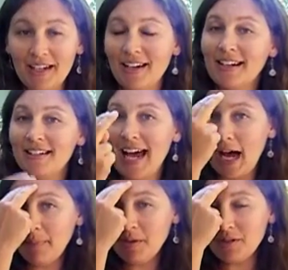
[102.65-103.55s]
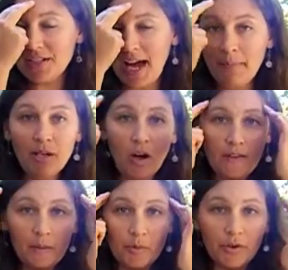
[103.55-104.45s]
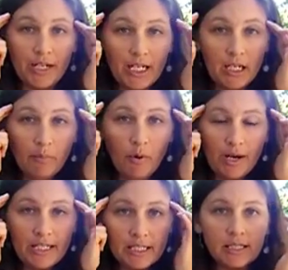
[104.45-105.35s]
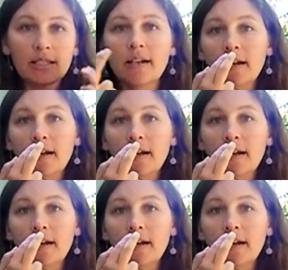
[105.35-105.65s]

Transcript: And tapping, we're tapping on the meridian points